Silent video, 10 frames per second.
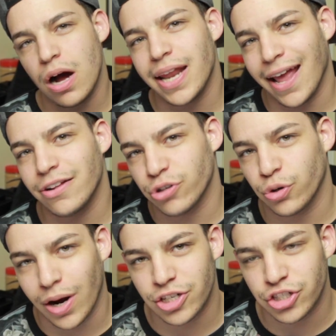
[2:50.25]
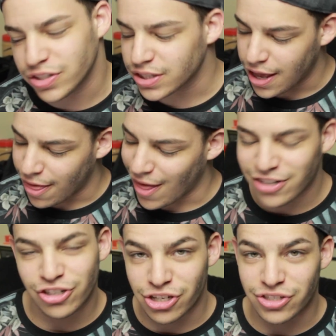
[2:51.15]
unanswered questions.
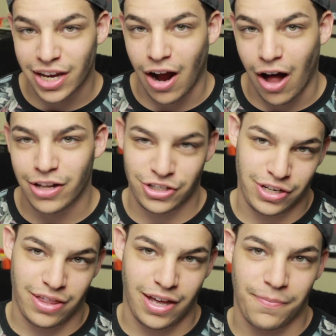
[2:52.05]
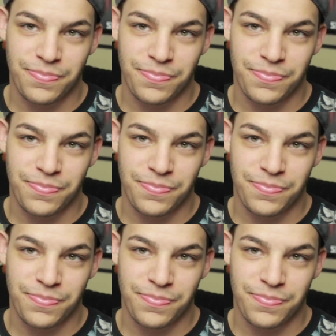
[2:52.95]
That's just a psychology thing.